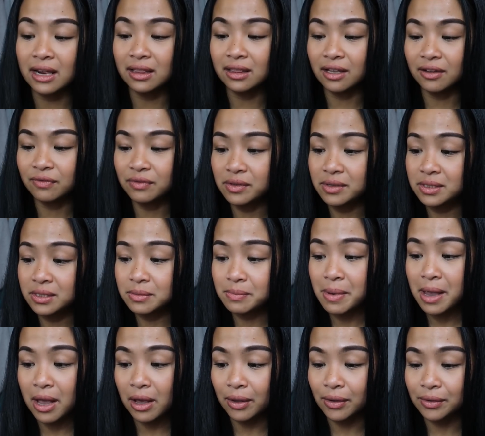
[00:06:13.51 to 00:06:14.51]
I love the
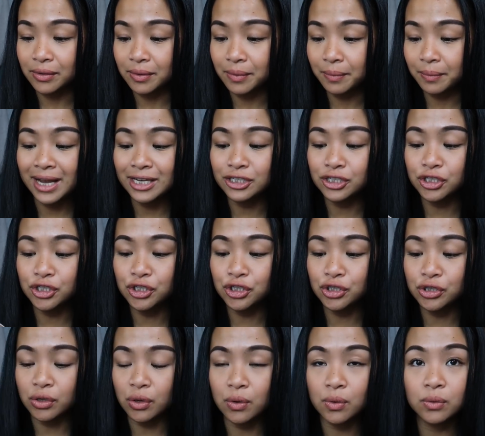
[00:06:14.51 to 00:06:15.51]
smell, but I
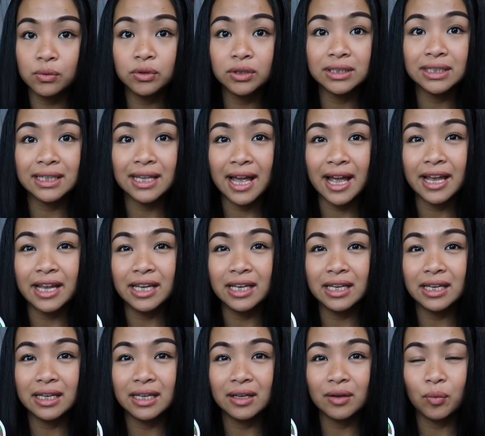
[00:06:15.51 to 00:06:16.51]
just don't
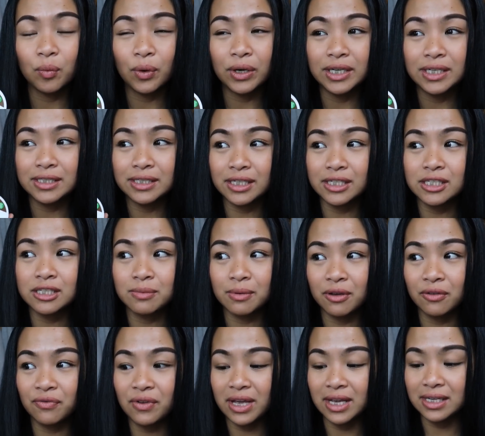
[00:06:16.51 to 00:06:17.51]
like what it does to
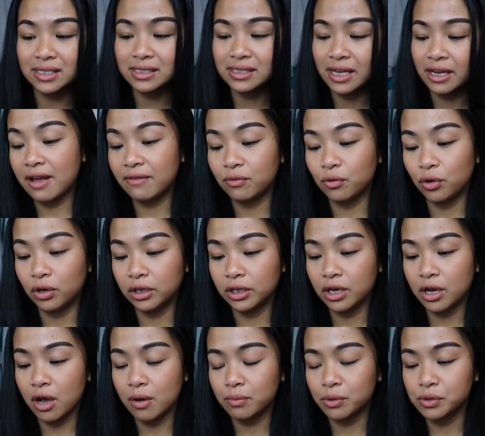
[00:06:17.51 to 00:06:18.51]
my face. Like, I have
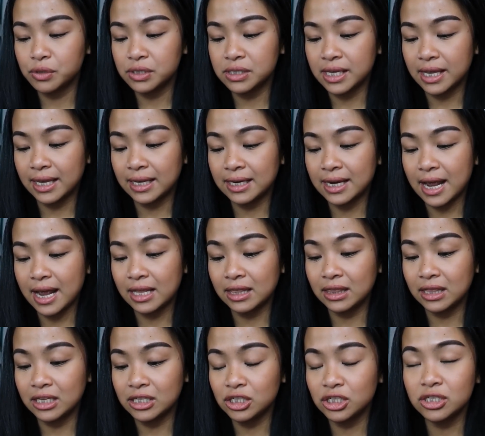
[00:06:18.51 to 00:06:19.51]
oily combo skin
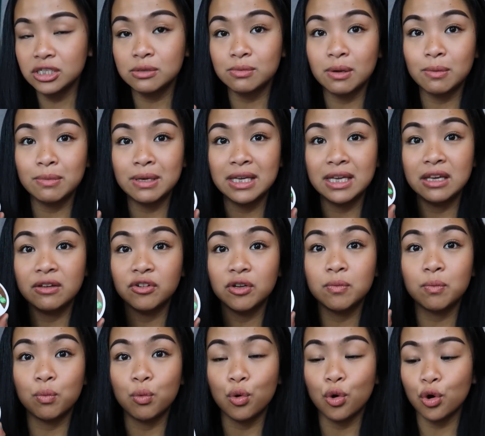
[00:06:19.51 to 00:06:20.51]
and this just made me
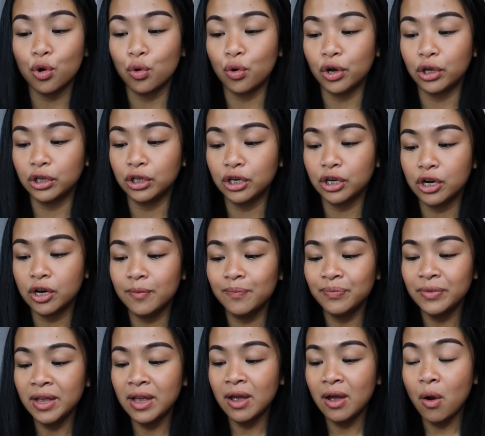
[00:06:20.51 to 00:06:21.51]
even more oilier
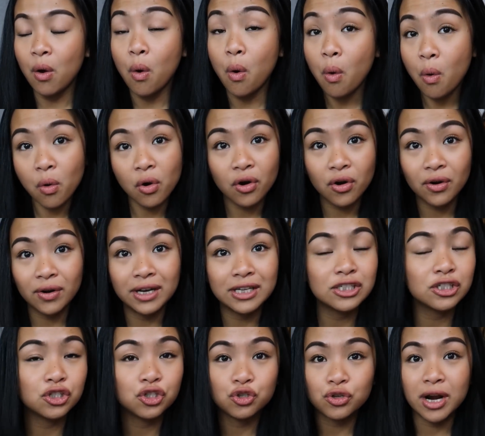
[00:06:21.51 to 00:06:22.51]
or
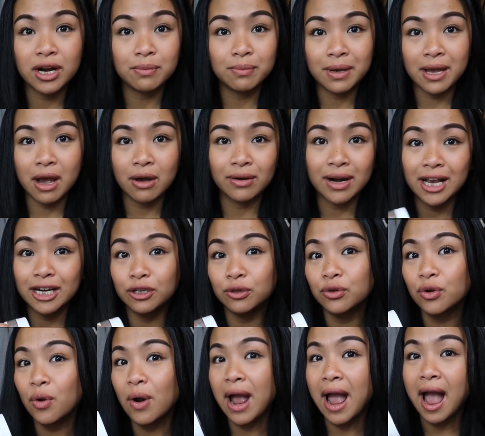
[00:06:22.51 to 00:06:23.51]
it just dried me out. I don't
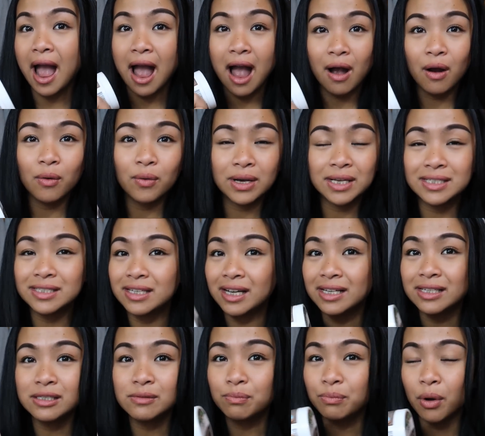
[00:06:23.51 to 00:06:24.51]
know how it
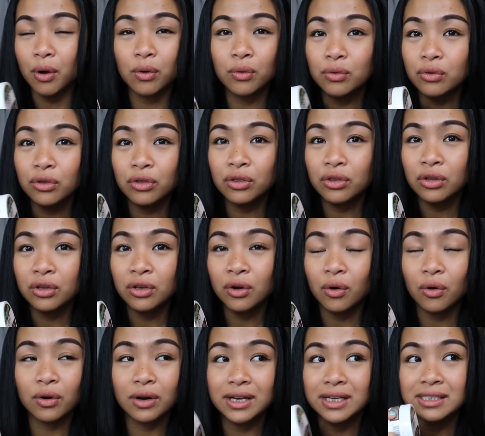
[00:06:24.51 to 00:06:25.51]
does both
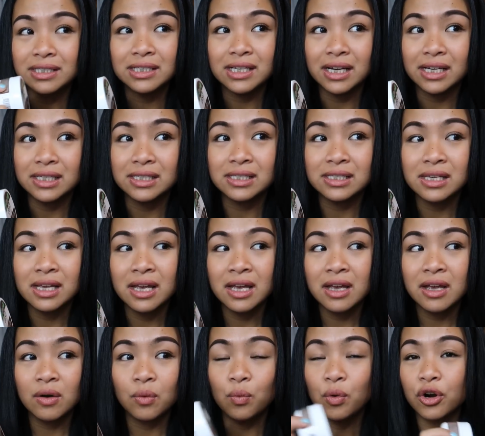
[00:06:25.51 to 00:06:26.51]
or it does
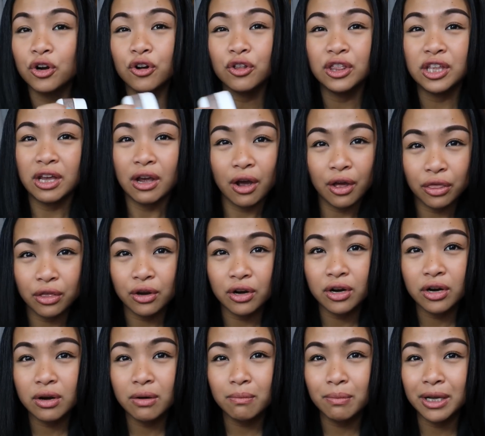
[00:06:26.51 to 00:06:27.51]
one or the
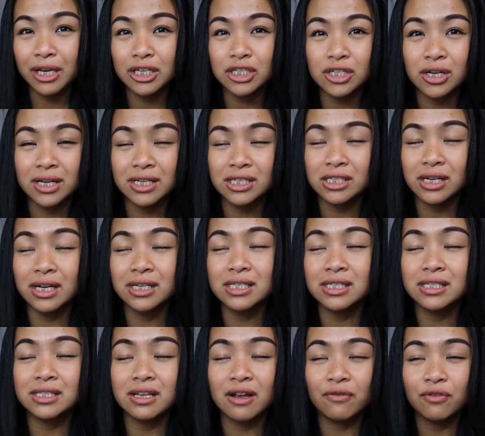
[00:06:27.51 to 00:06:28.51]
other, but it, it, I
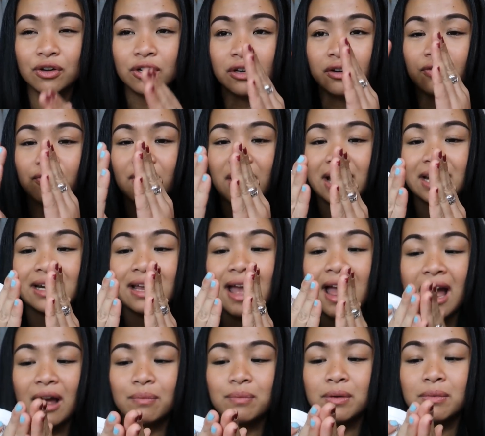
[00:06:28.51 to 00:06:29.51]
just never could find a
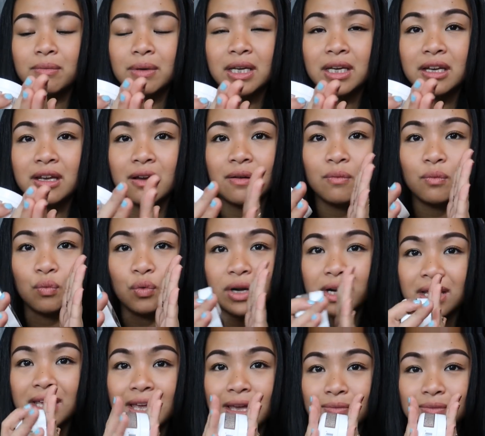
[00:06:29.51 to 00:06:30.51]
happy medium when
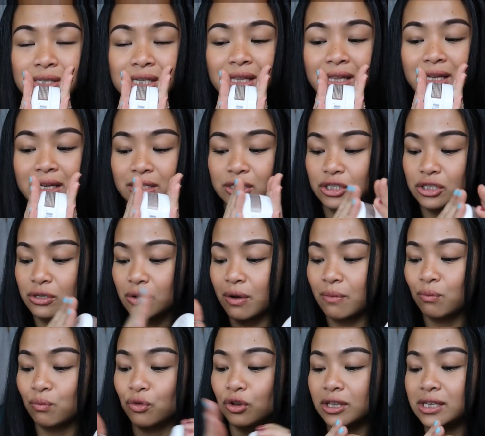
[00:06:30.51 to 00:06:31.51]
it came to this. So
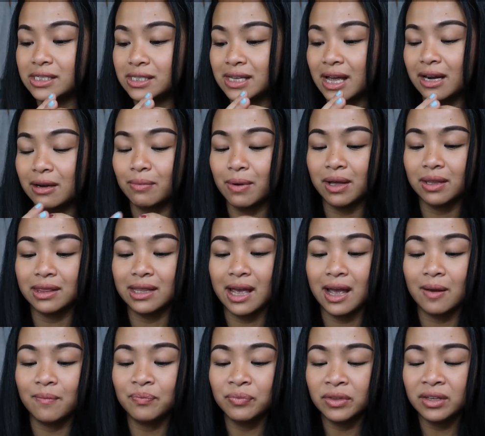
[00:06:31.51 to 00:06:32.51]
I'm really sad about
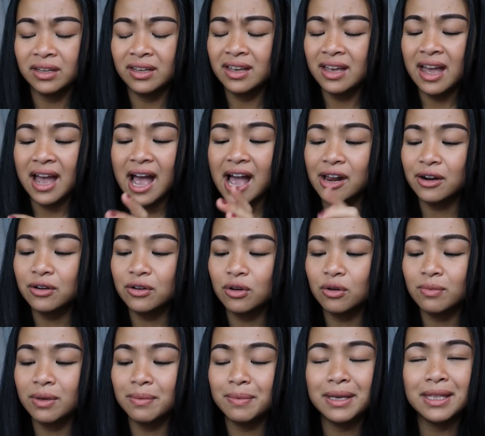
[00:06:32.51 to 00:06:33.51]
that. I don't know,
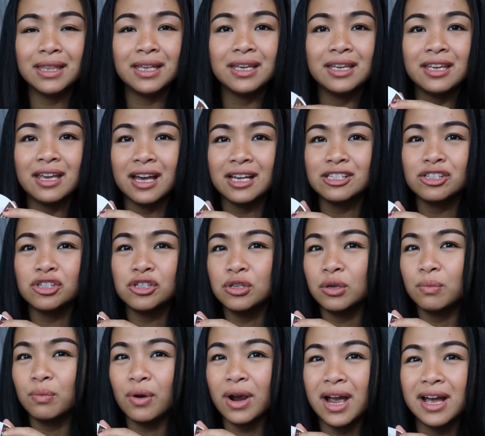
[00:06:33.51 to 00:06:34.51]
maybe the Yes
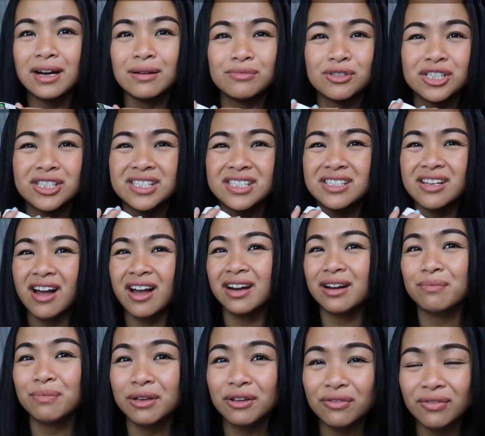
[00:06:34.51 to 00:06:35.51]
To brand I'm just not
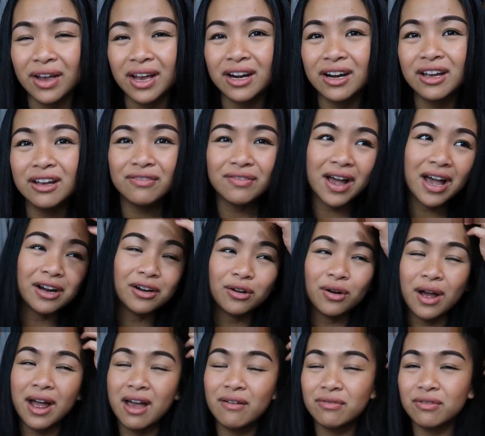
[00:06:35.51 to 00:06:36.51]
a big fan of. I don't
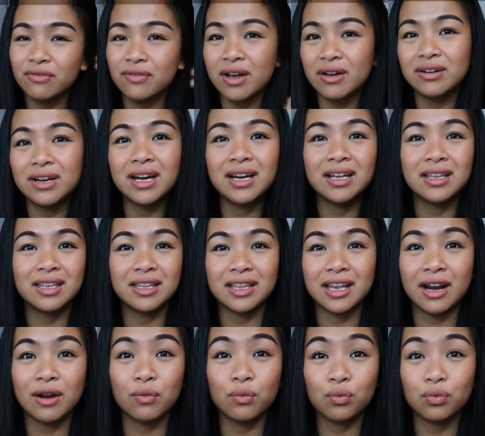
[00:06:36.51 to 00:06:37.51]
know, I haven't found anything
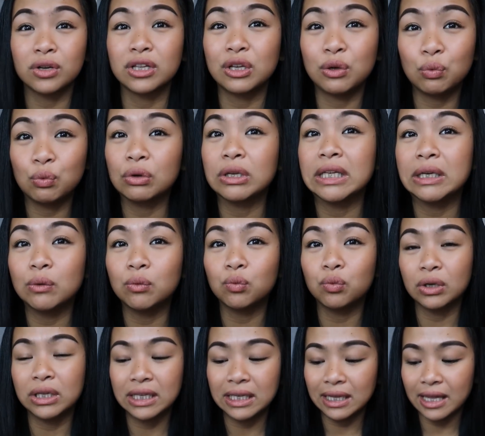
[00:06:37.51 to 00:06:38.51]
that I really, really,
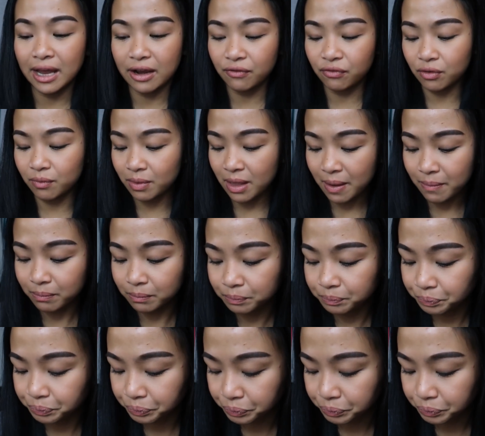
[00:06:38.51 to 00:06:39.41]
really like from them.